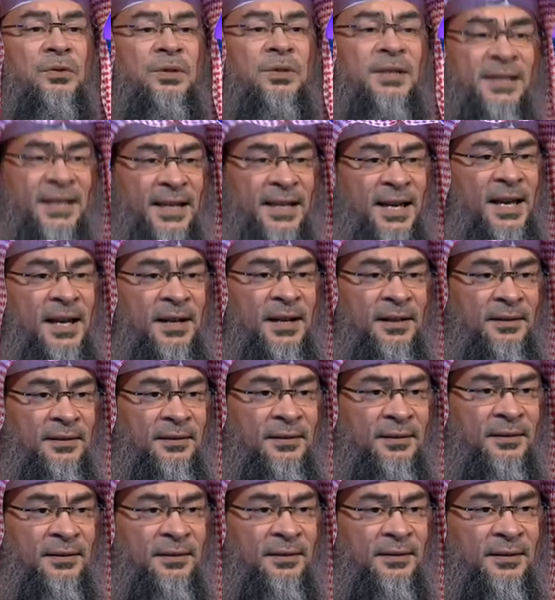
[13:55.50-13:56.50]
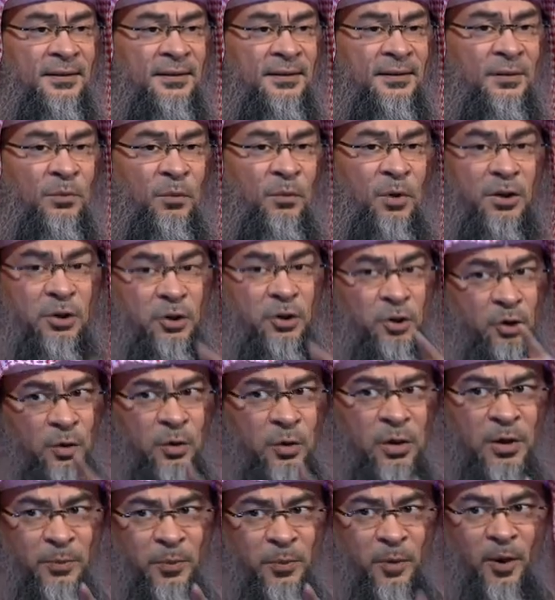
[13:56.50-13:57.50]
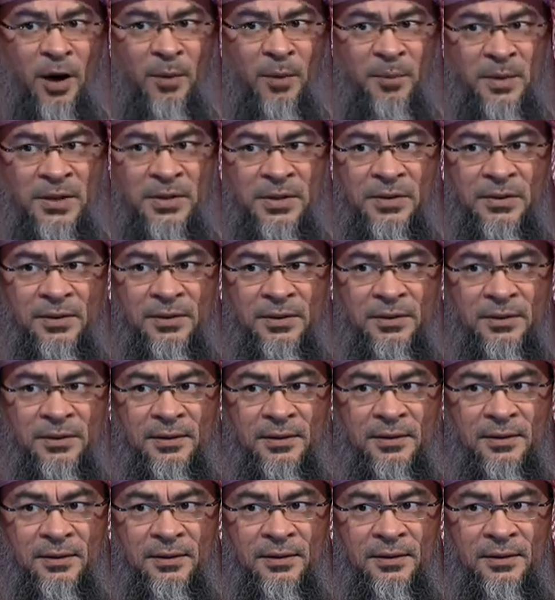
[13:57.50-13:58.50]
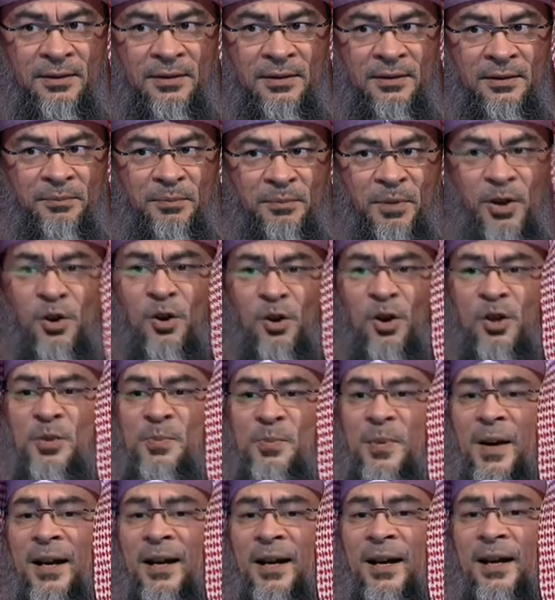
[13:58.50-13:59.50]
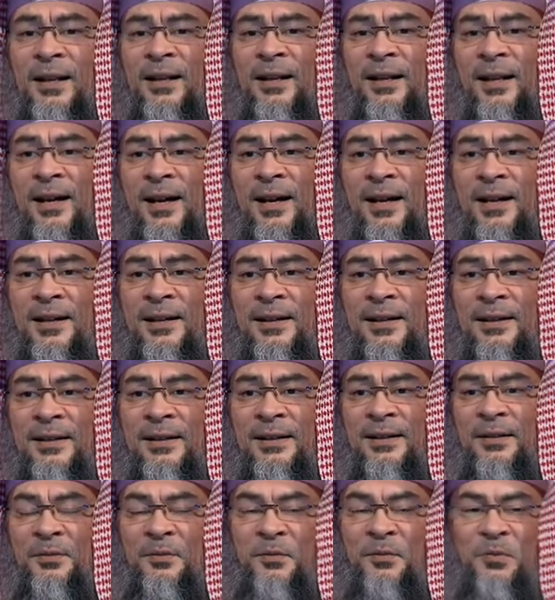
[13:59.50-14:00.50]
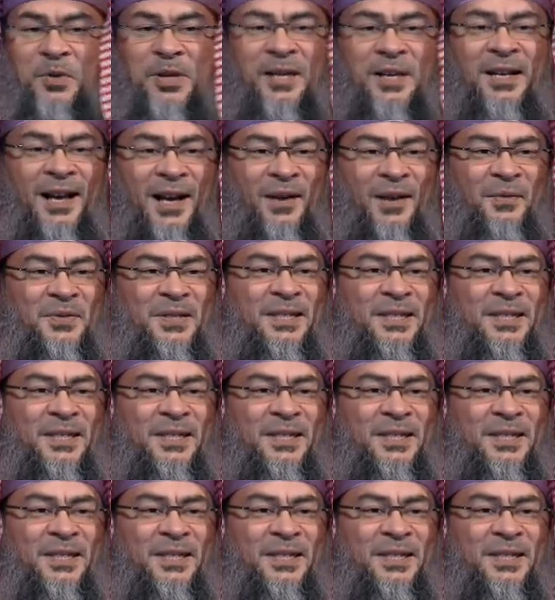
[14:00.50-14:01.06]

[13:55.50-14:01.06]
seen what you were promised? Because by Allah, we have